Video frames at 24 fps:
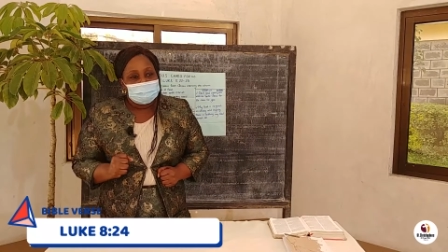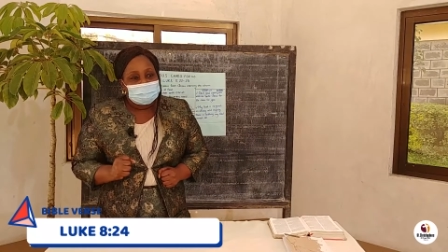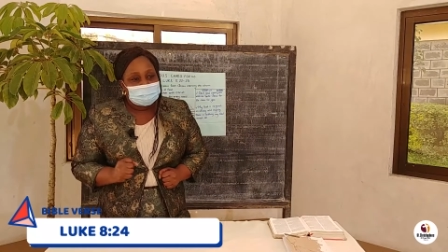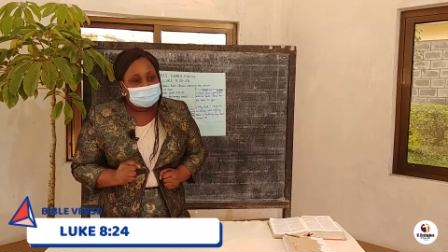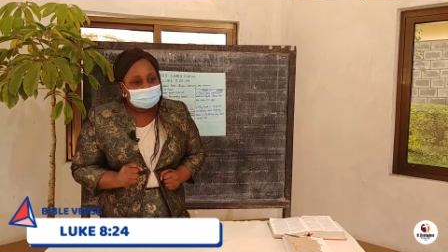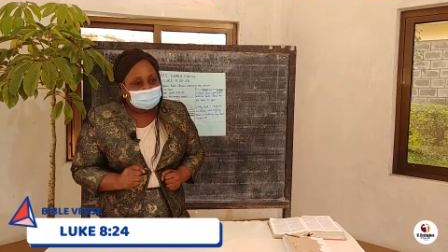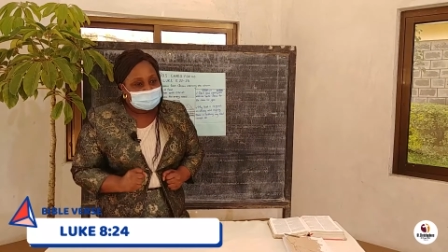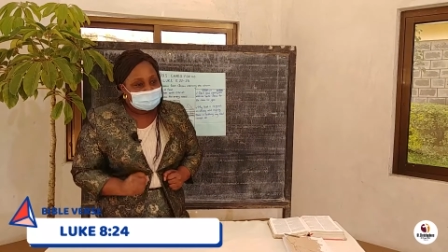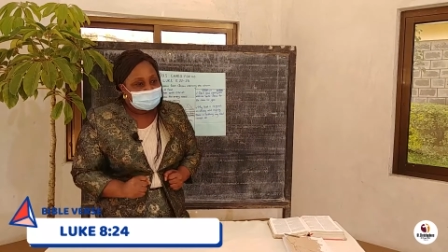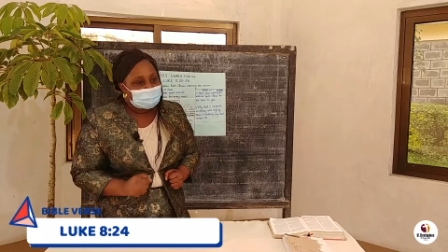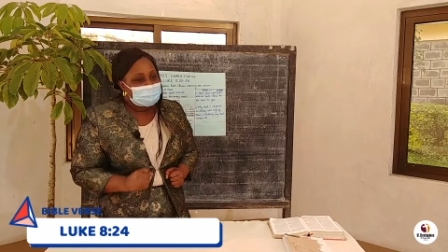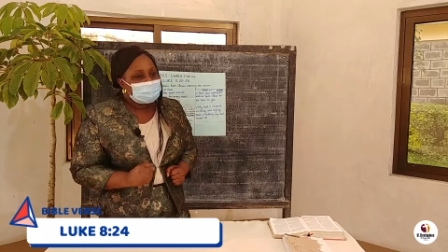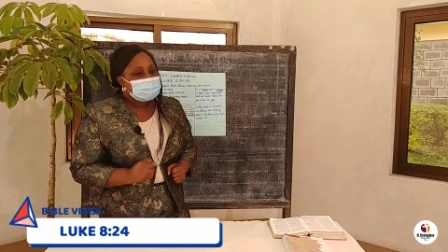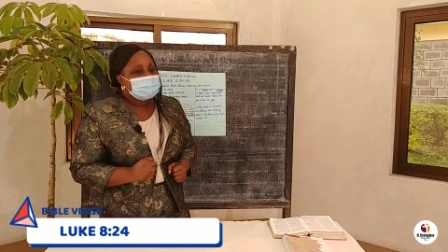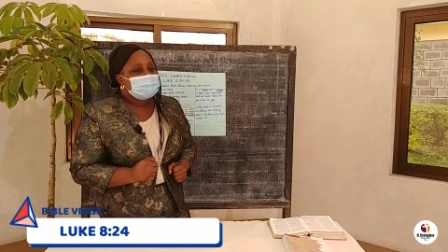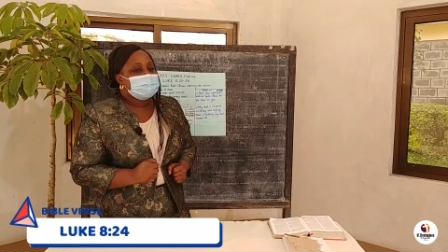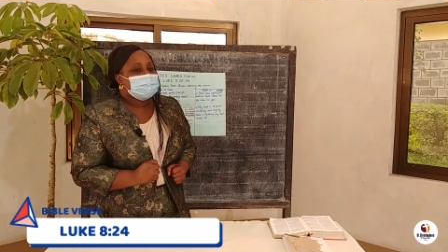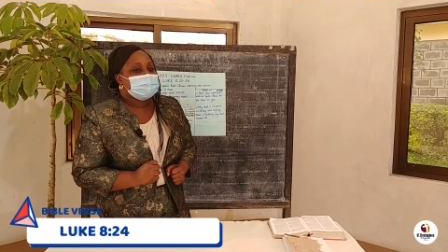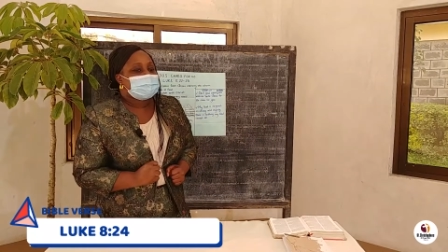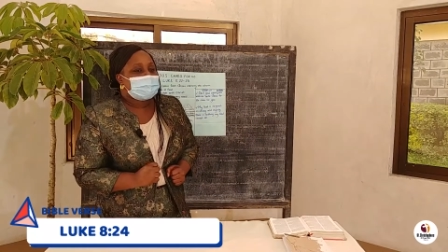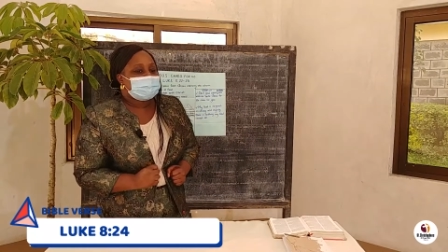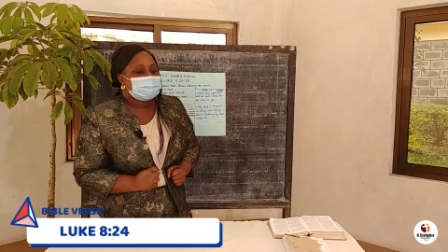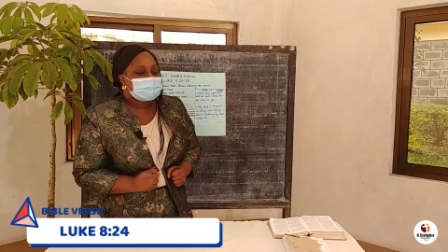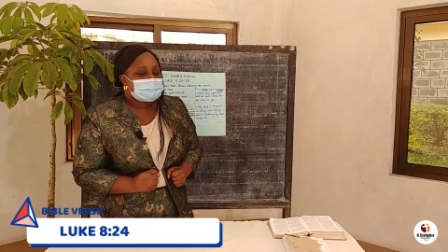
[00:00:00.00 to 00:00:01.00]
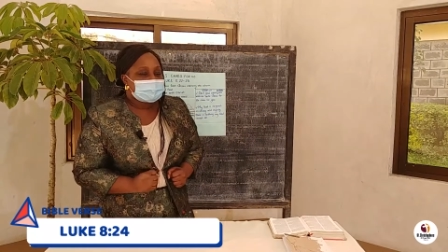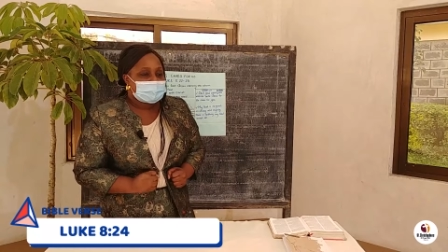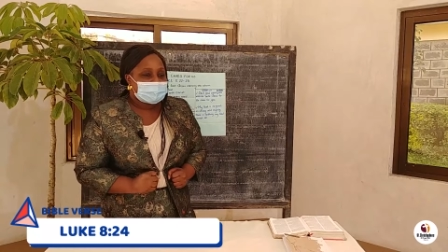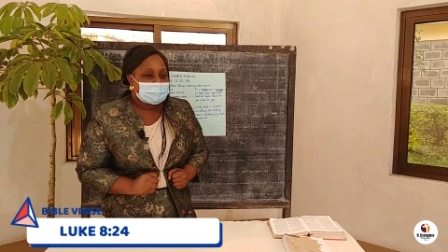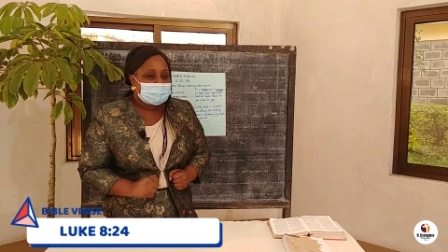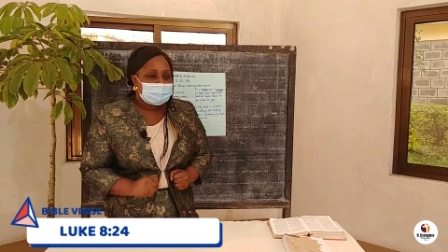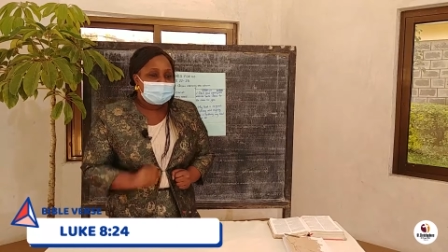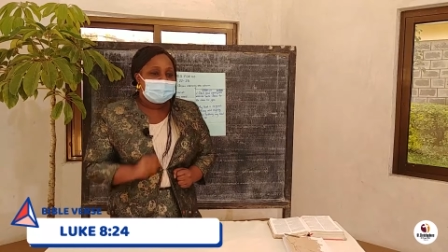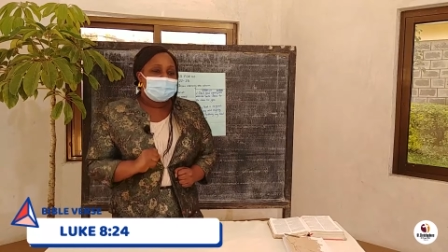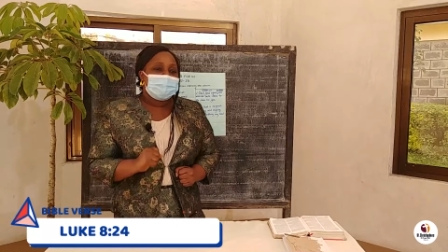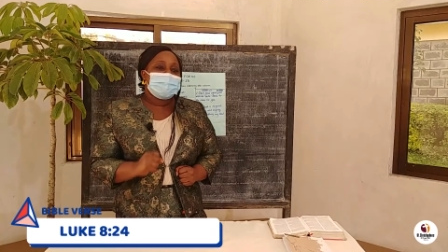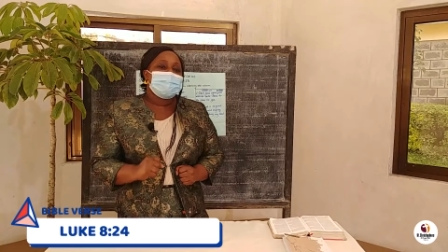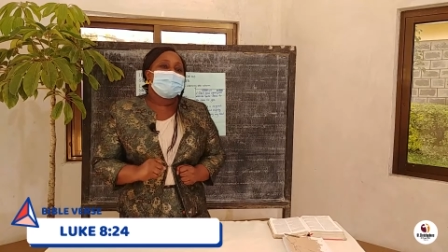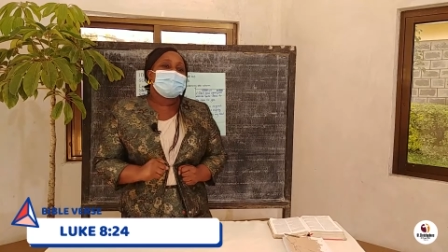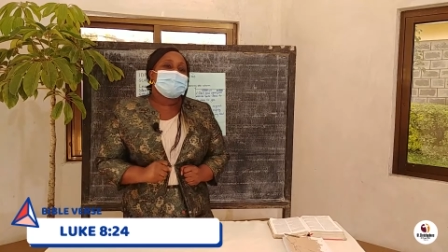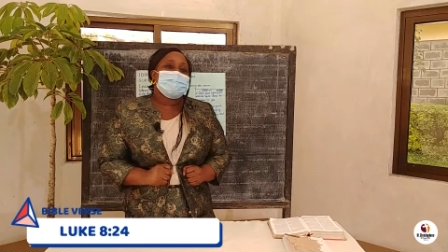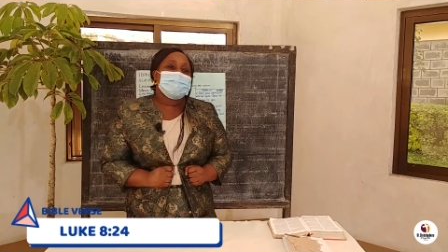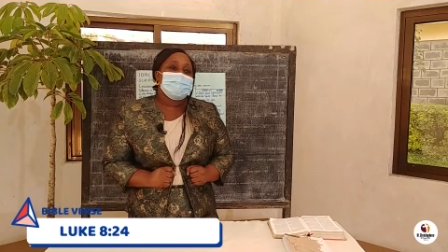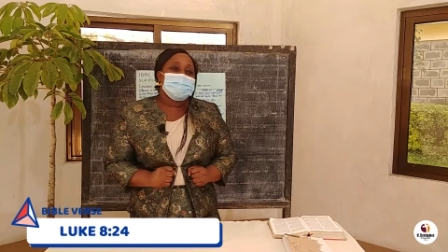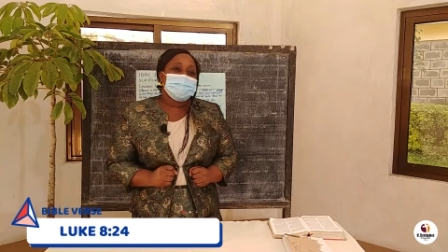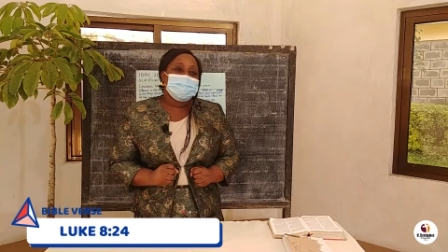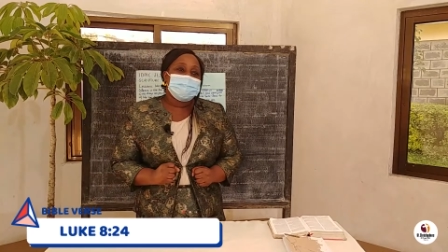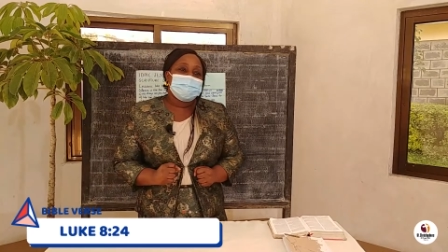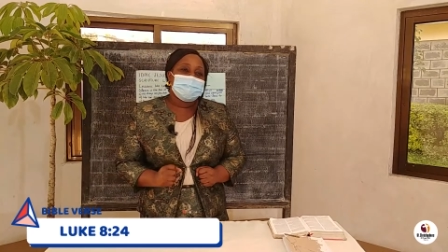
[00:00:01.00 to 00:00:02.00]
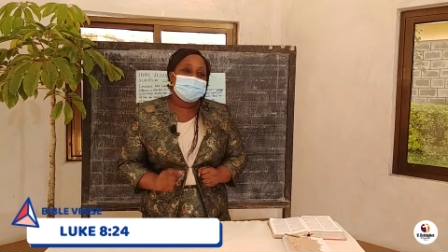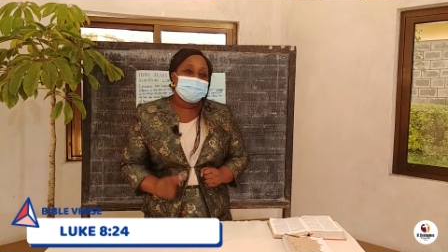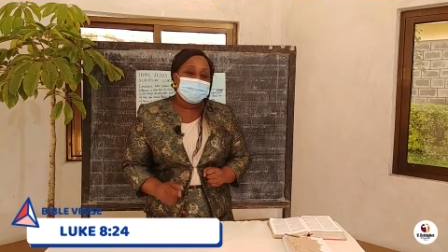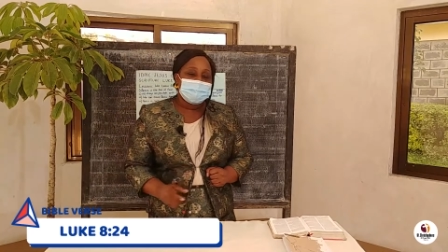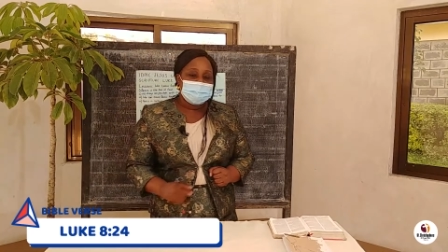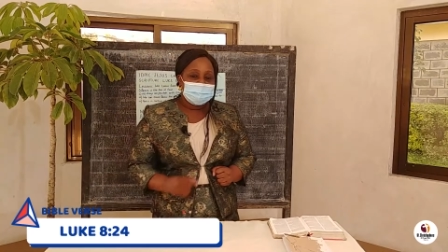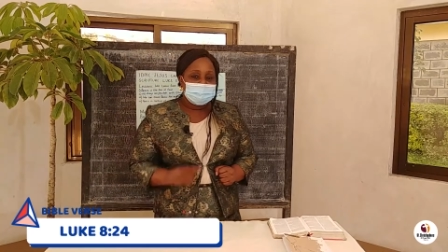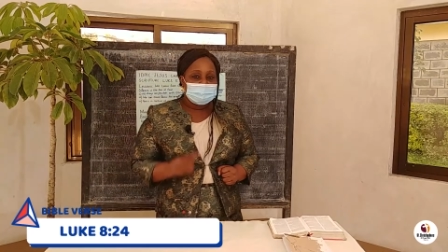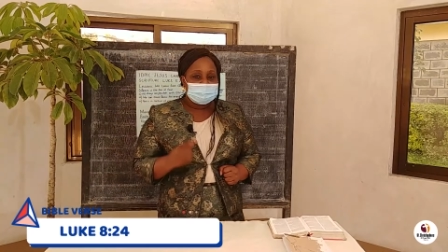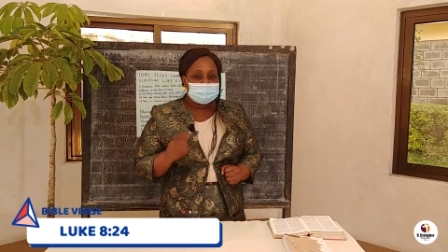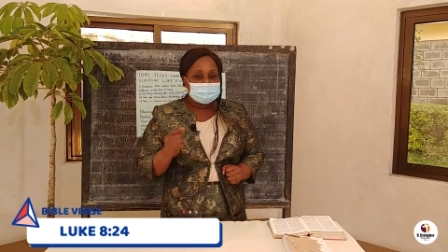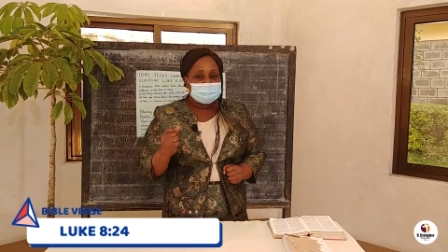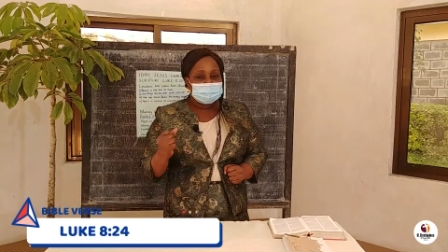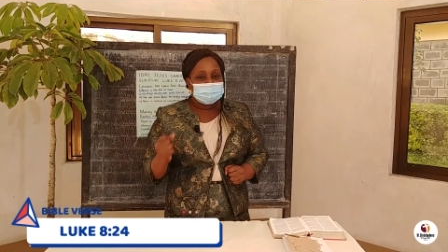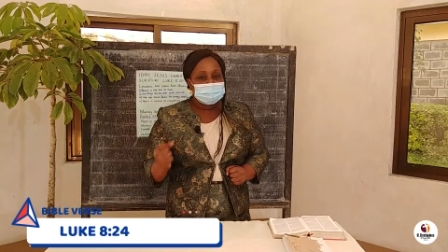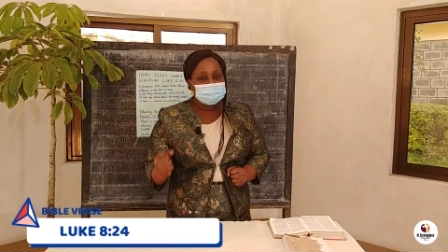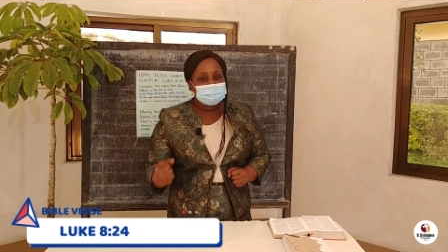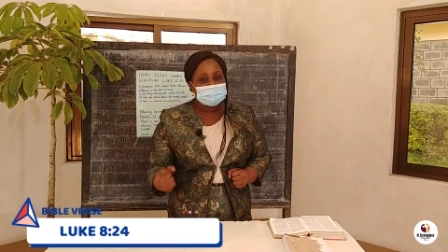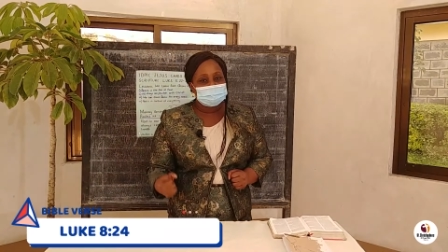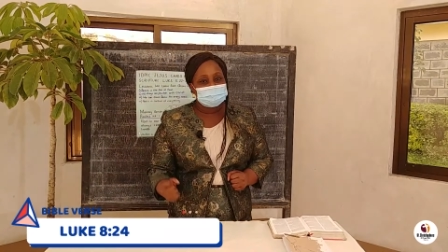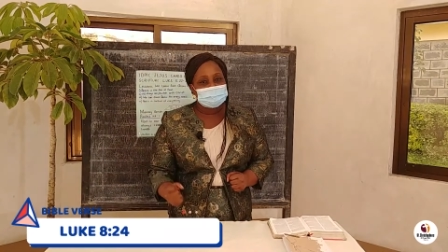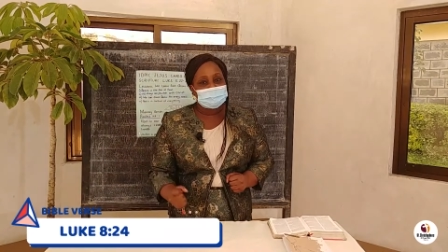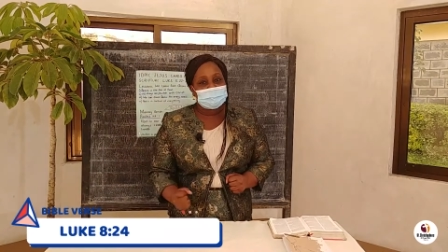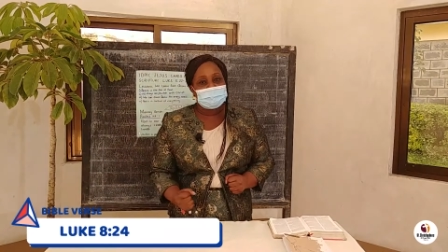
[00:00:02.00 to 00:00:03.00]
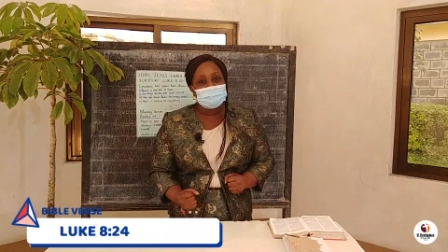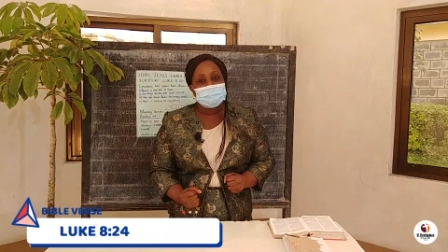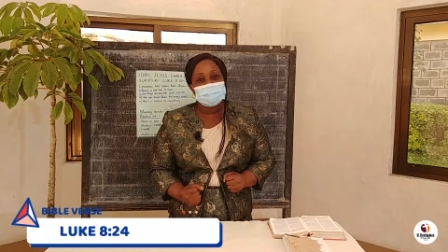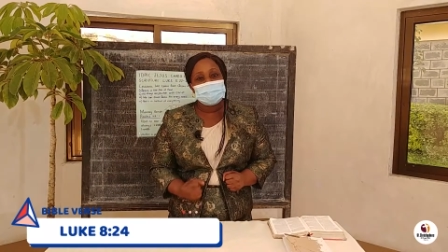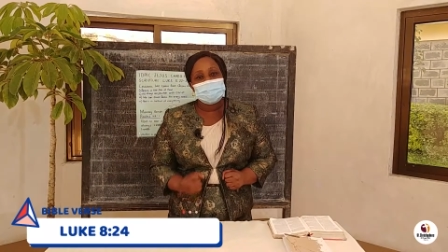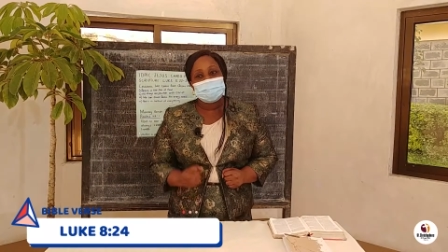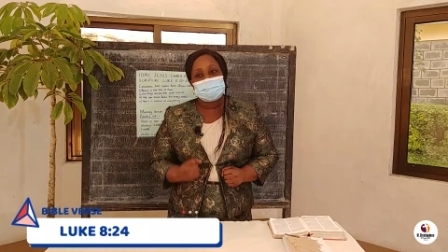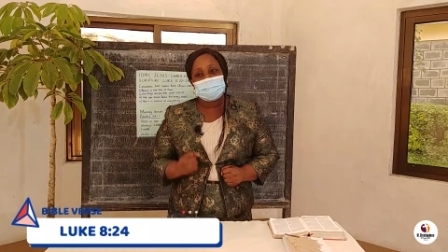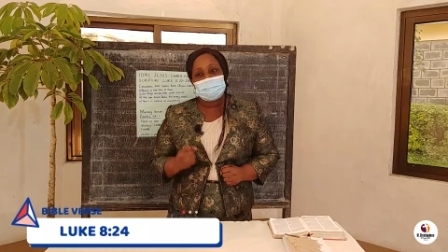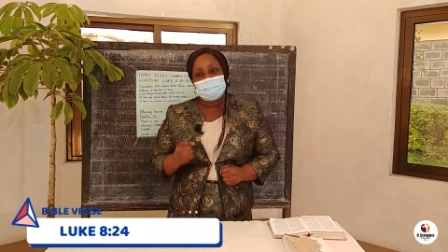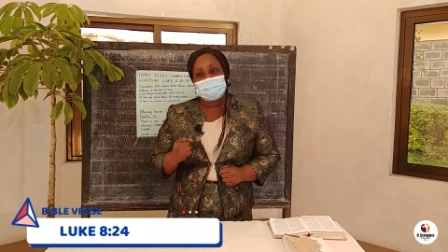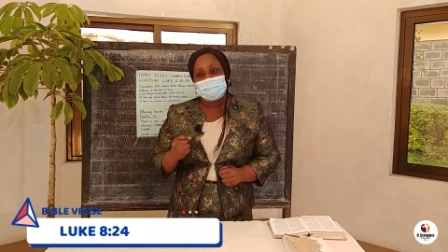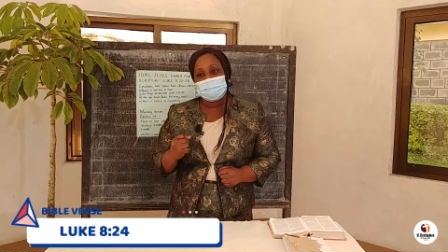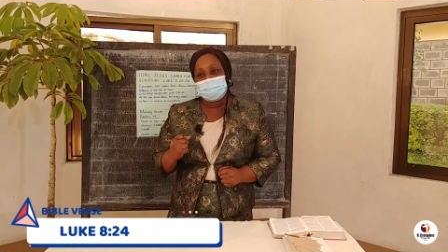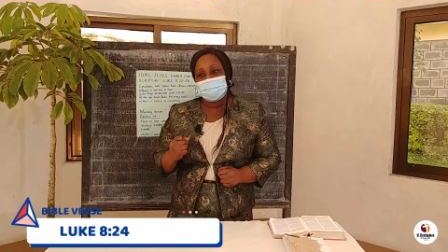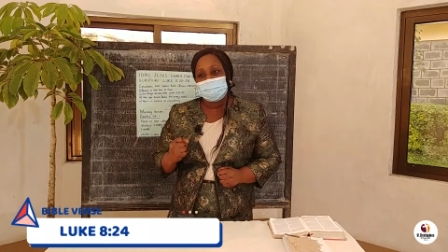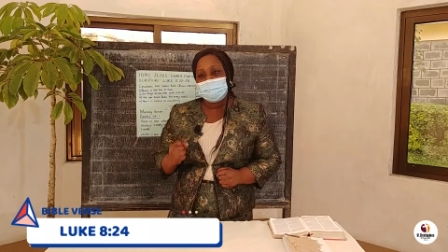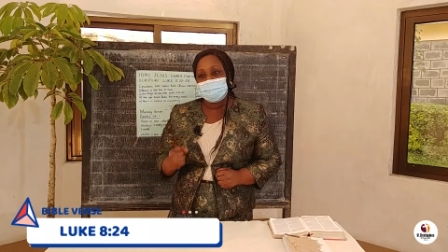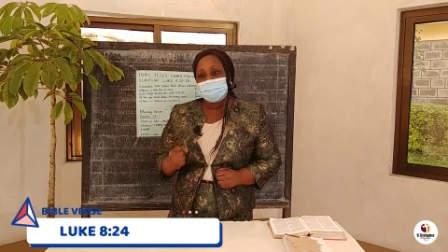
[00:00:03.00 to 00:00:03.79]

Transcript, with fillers: Yes, chapter 8. Get chapter 8 very